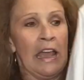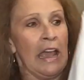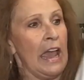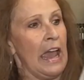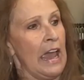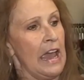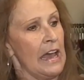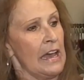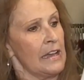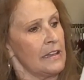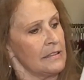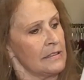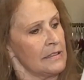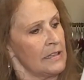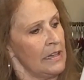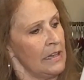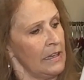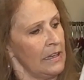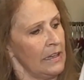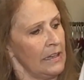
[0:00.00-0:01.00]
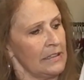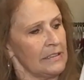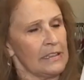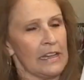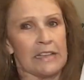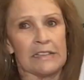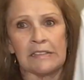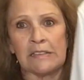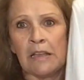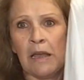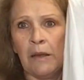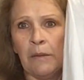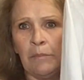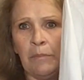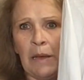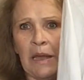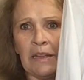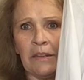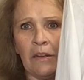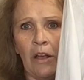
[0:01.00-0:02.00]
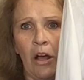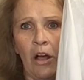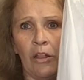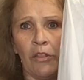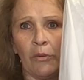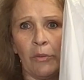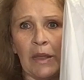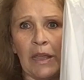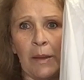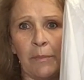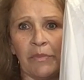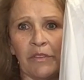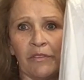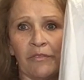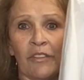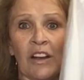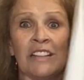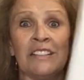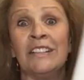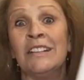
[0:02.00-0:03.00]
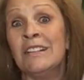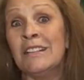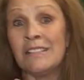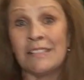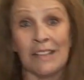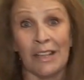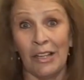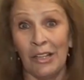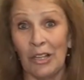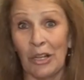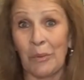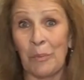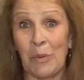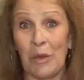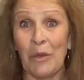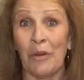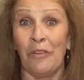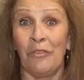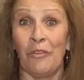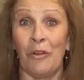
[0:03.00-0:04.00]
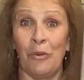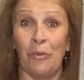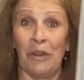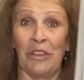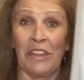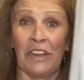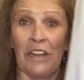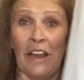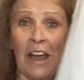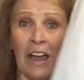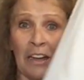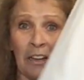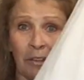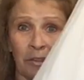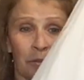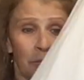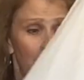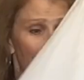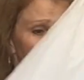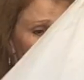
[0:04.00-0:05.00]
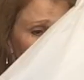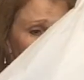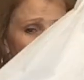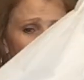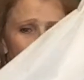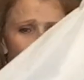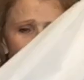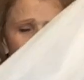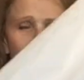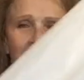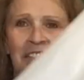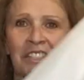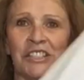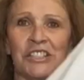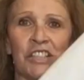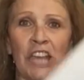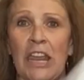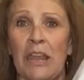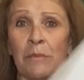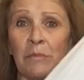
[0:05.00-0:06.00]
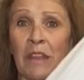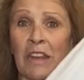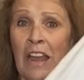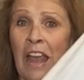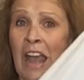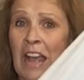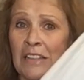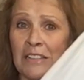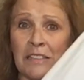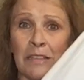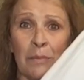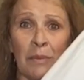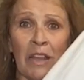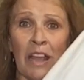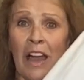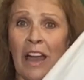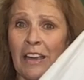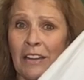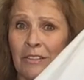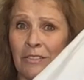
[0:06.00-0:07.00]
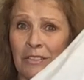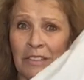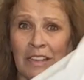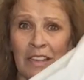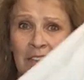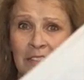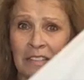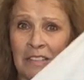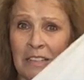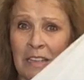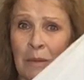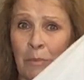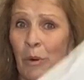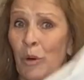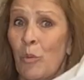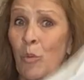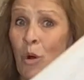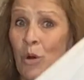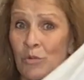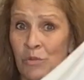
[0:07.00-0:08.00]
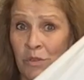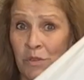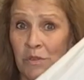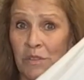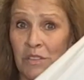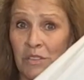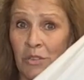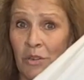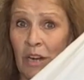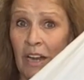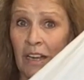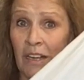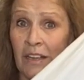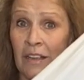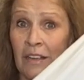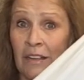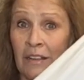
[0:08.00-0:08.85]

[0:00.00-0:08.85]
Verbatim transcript: and it does button all the way up the front. It's going to look beautiful with an iron, but just a shame that it has to be ironed and a steamer won't do the trick.